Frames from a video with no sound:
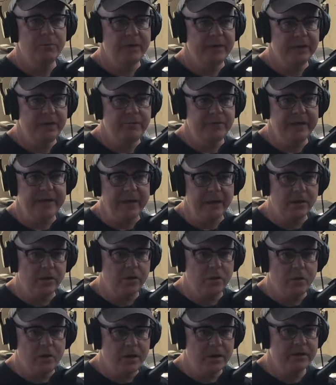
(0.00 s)
whether you get
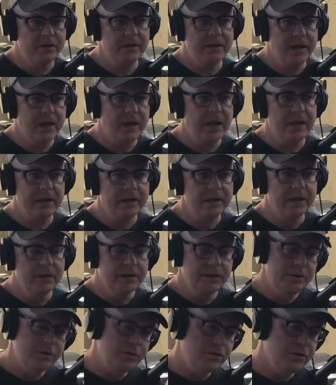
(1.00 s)
along or not,
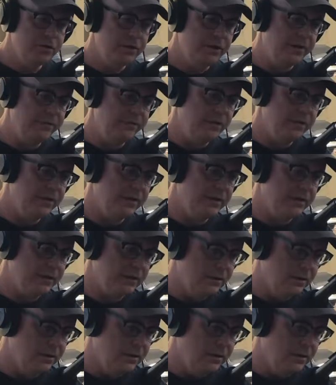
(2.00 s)
you should, if you're going to
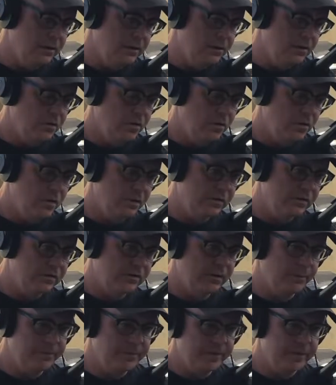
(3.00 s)
call
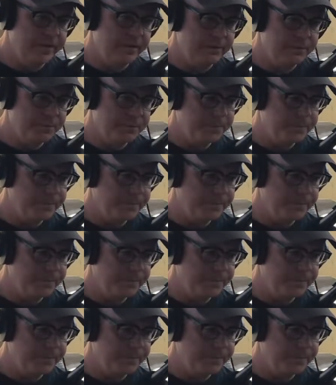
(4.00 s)
something